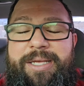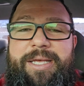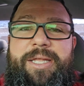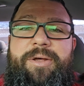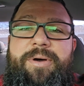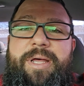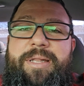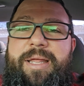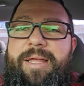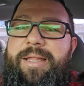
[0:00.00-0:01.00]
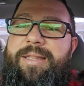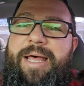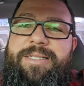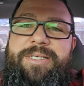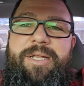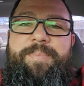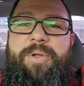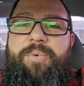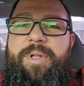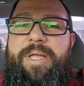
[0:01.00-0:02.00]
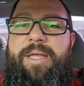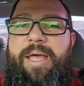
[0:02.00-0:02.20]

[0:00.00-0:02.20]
and that's going to be really